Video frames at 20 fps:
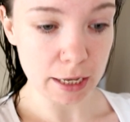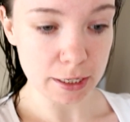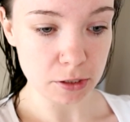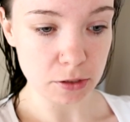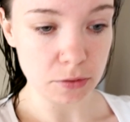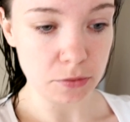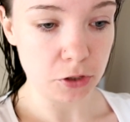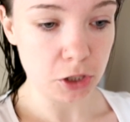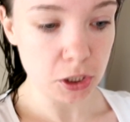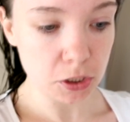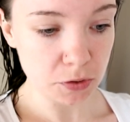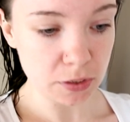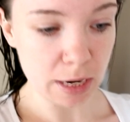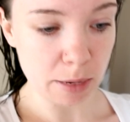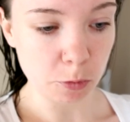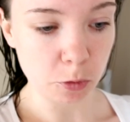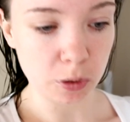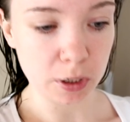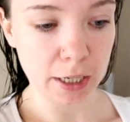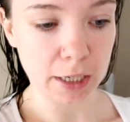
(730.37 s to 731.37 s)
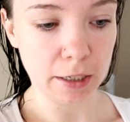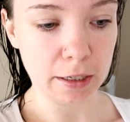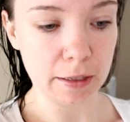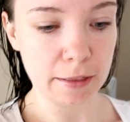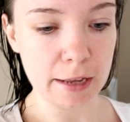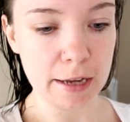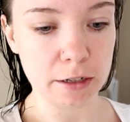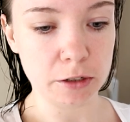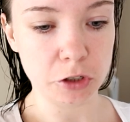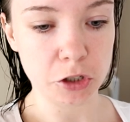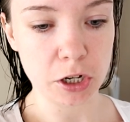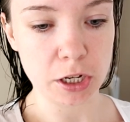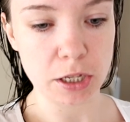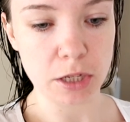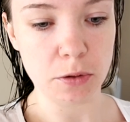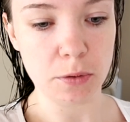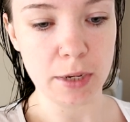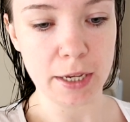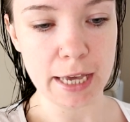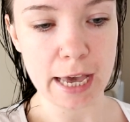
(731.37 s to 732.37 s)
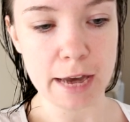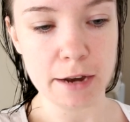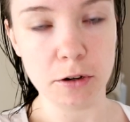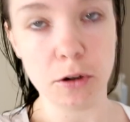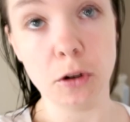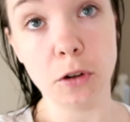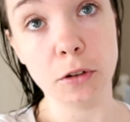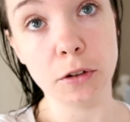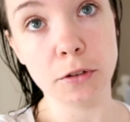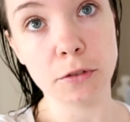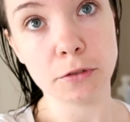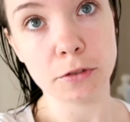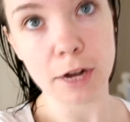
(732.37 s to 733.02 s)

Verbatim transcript: as of Tuesday morning and then I'll show you again on